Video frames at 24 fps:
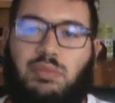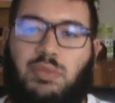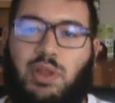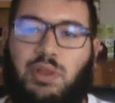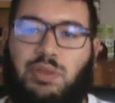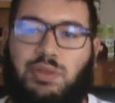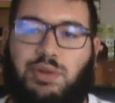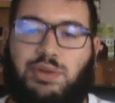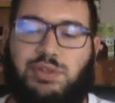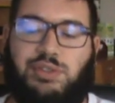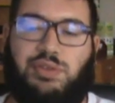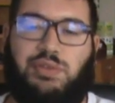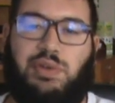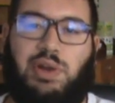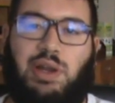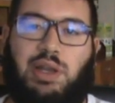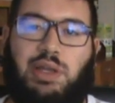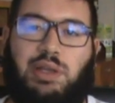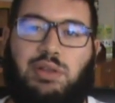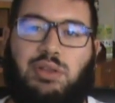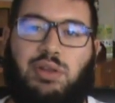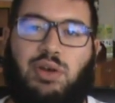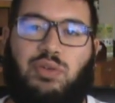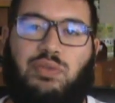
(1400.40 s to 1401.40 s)
throws a
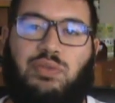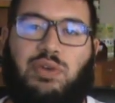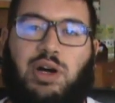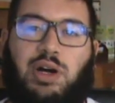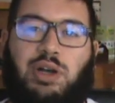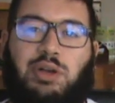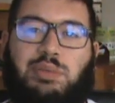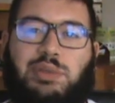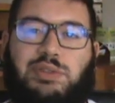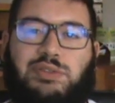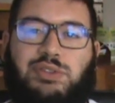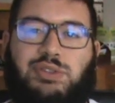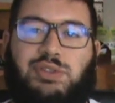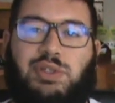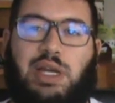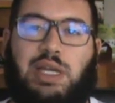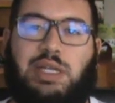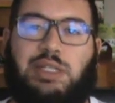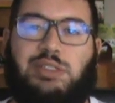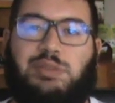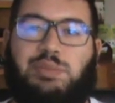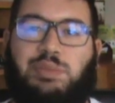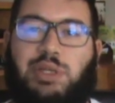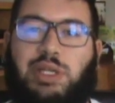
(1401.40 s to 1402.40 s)
very low volume of
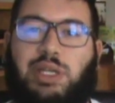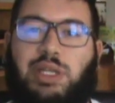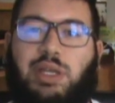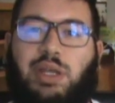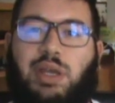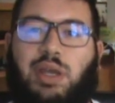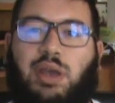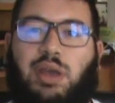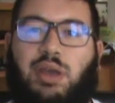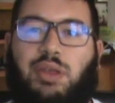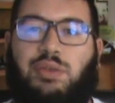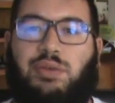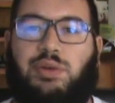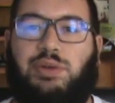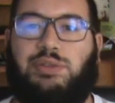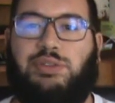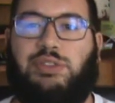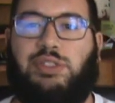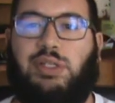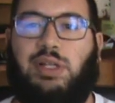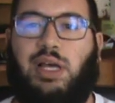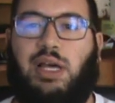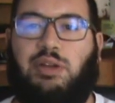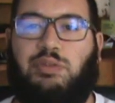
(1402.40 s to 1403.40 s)
strikes, but
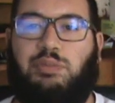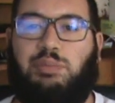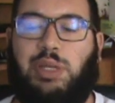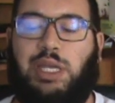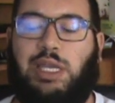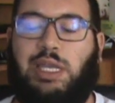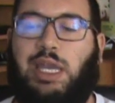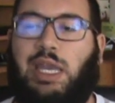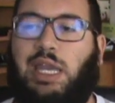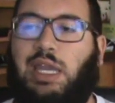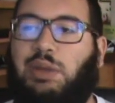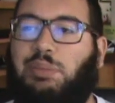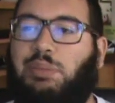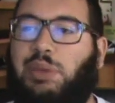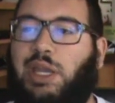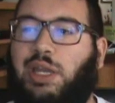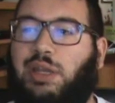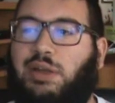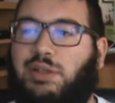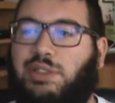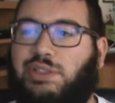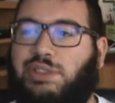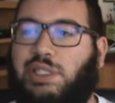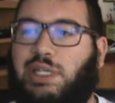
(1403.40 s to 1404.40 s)
throws a lot of big
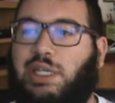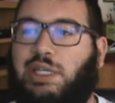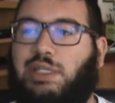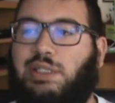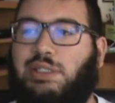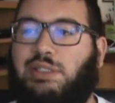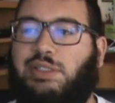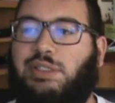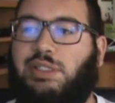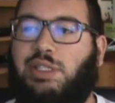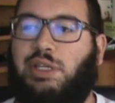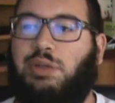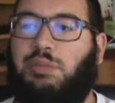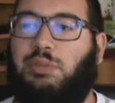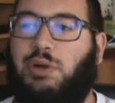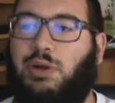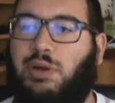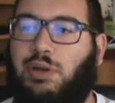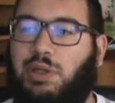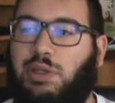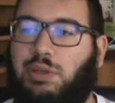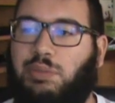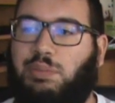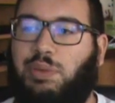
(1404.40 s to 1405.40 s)
haymakers, and I can see him
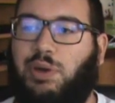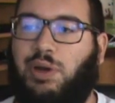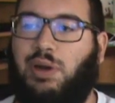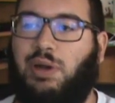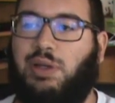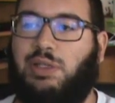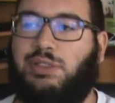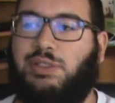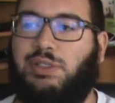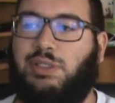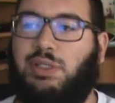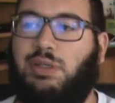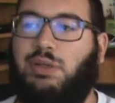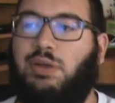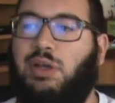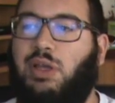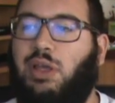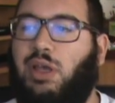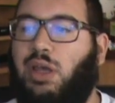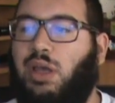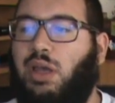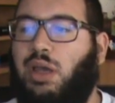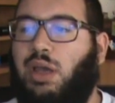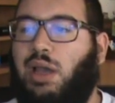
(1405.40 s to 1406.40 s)
hurting Parke. So
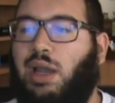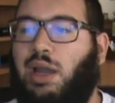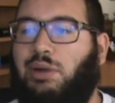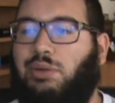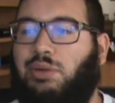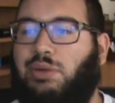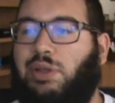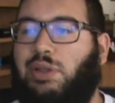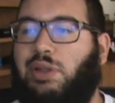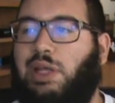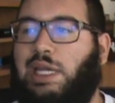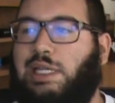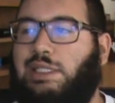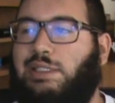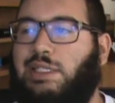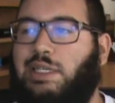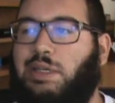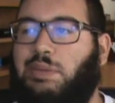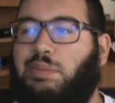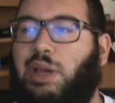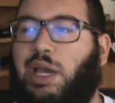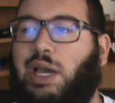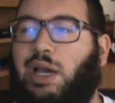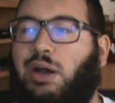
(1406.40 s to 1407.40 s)
I really like
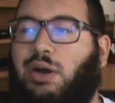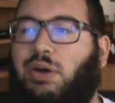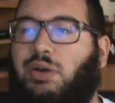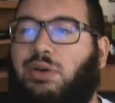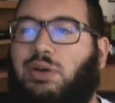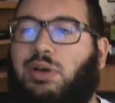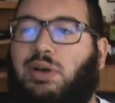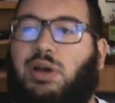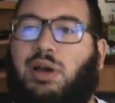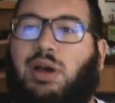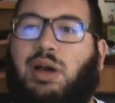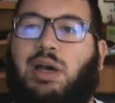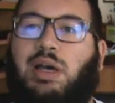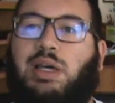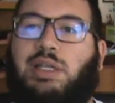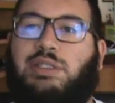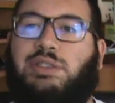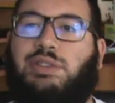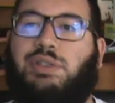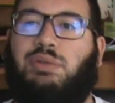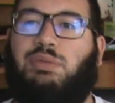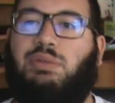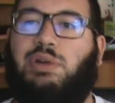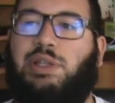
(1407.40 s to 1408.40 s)
Tibau
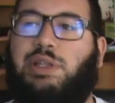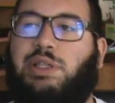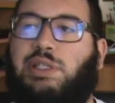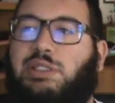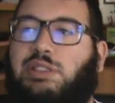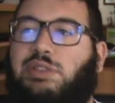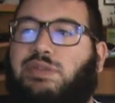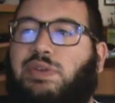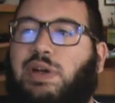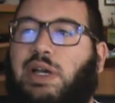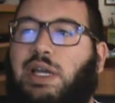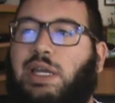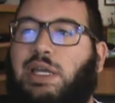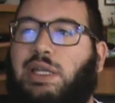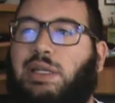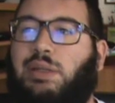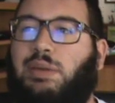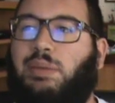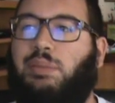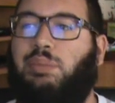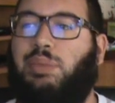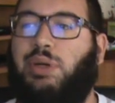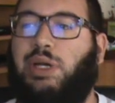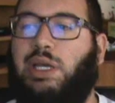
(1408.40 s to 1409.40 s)
to win this
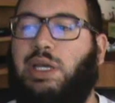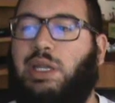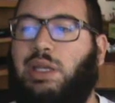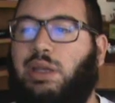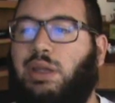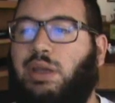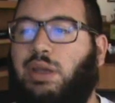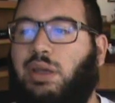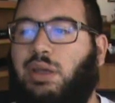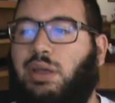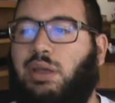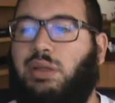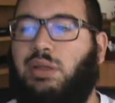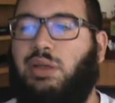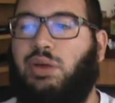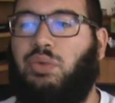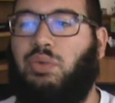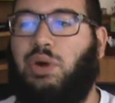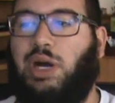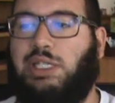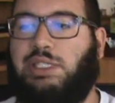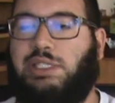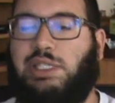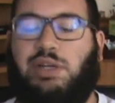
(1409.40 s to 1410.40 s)
fight, but
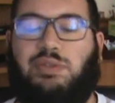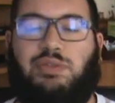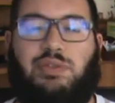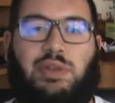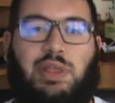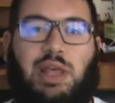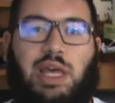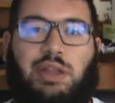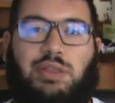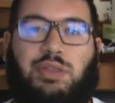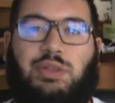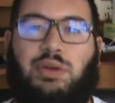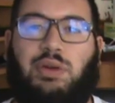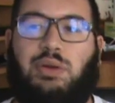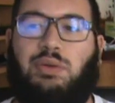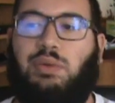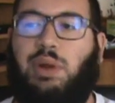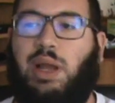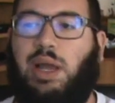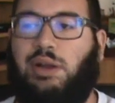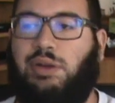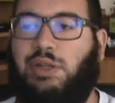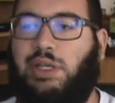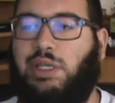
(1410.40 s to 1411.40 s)
watch out for that third
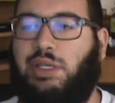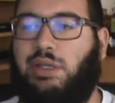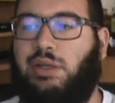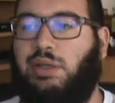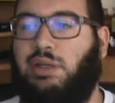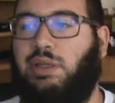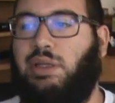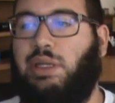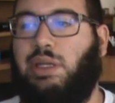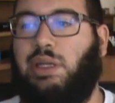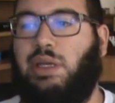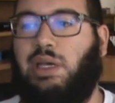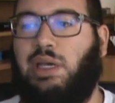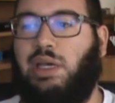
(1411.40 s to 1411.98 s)
round. He could